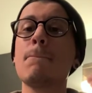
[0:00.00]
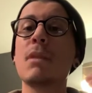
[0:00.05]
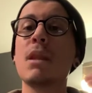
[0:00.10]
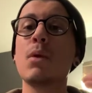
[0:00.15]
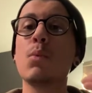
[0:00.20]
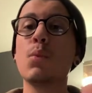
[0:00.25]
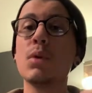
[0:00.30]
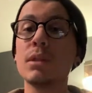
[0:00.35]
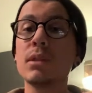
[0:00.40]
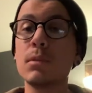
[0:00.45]

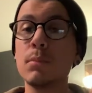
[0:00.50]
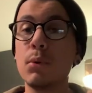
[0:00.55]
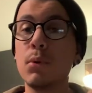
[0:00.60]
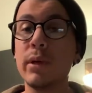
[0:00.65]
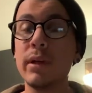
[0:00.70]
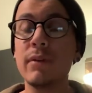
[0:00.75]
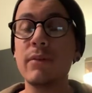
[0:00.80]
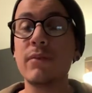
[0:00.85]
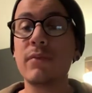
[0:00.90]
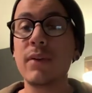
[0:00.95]
what's the
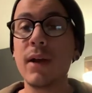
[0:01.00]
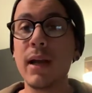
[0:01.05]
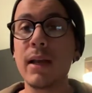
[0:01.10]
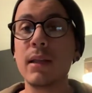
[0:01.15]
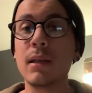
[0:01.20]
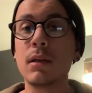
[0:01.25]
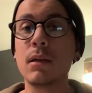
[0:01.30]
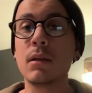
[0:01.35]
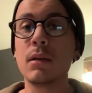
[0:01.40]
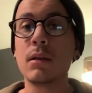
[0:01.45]
point of
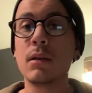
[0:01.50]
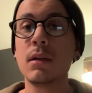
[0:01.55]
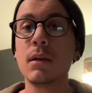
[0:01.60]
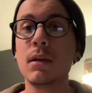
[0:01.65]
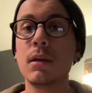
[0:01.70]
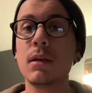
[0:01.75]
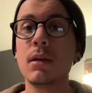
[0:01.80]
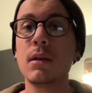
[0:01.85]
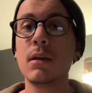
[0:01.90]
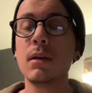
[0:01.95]
fighting
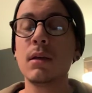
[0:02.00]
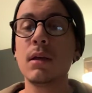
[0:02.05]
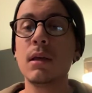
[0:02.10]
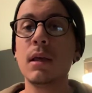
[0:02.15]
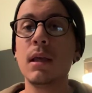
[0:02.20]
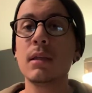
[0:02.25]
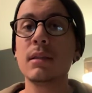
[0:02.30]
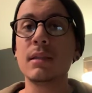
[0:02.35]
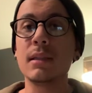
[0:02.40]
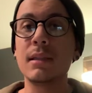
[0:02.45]

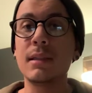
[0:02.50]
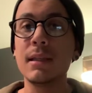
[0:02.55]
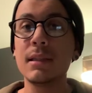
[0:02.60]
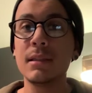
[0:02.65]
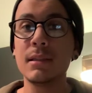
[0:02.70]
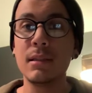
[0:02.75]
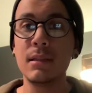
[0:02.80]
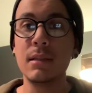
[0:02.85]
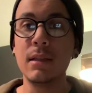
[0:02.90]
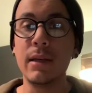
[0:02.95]
to get
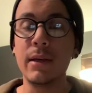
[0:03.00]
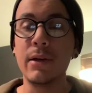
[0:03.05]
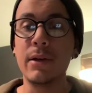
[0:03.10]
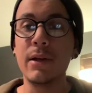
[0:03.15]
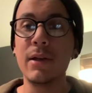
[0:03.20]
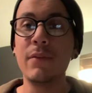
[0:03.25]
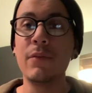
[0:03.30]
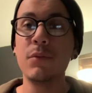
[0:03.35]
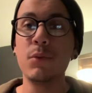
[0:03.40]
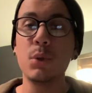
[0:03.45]
to there
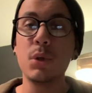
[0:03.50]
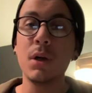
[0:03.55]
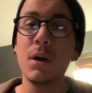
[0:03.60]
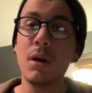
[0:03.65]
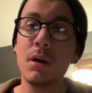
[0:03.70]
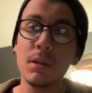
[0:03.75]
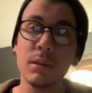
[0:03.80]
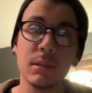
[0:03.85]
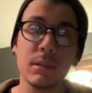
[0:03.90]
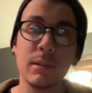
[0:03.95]
if you
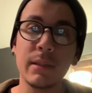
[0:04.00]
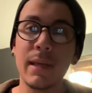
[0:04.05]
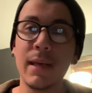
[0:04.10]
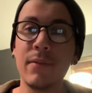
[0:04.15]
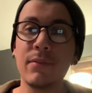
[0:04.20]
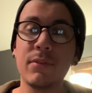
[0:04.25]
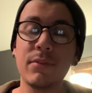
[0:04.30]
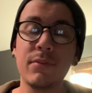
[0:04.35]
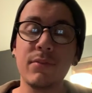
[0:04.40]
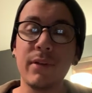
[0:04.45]
constantly have
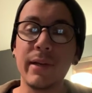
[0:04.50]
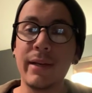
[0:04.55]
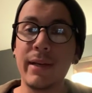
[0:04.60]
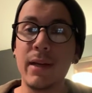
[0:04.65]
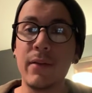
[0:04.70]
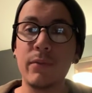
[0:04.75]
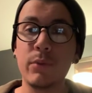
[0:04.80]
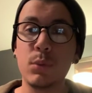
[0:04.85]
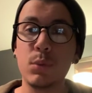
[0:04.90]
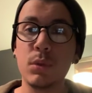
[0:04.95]
to fight
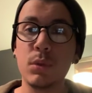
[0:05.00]
afterwards?